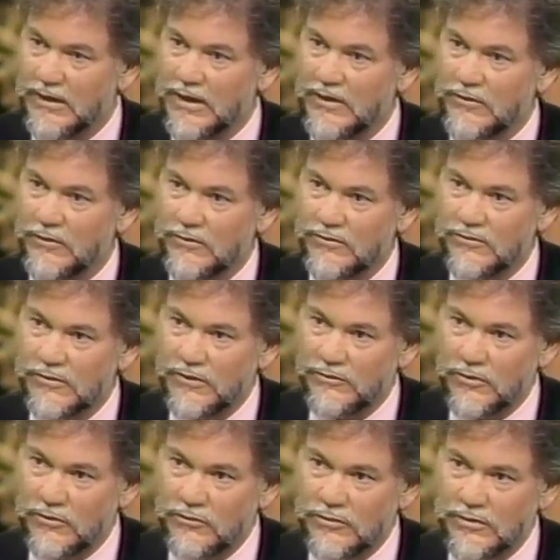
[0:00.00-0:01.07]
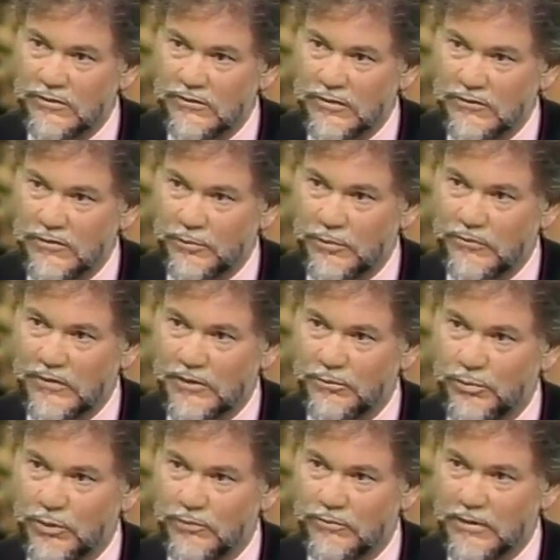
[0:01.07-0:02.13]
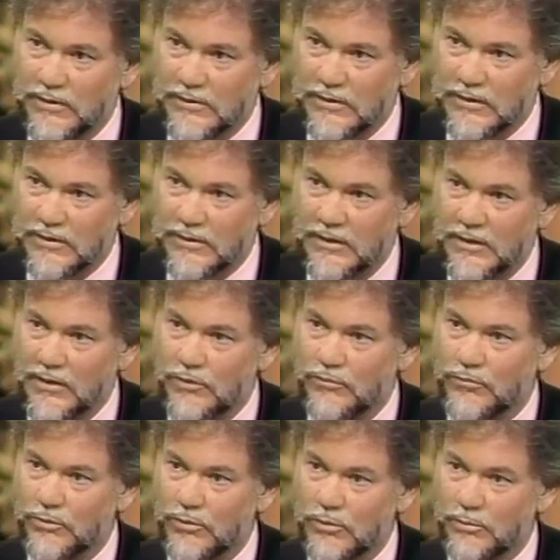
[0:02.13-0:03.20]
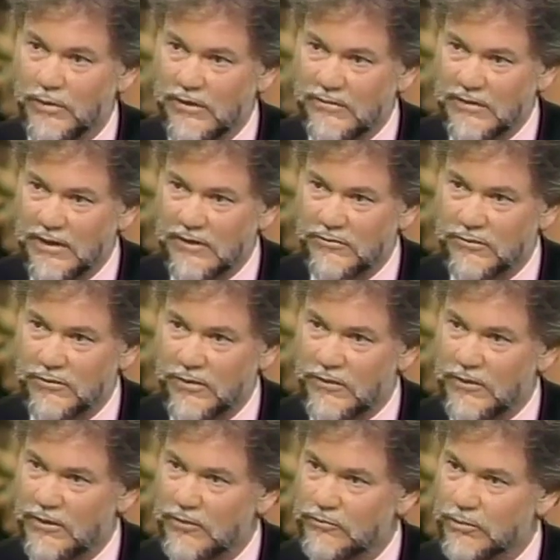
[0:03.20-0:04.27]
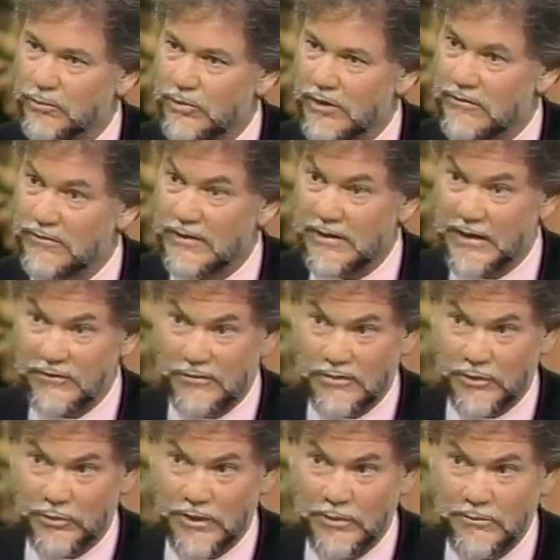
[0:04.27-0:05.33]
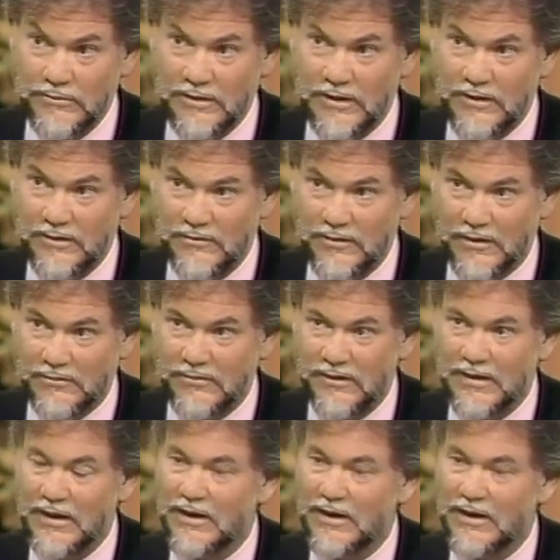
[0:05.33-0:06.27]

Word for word: And there is 660% more funding for breast cancer than there is for prostate cancer. Now, what I'm saying is this.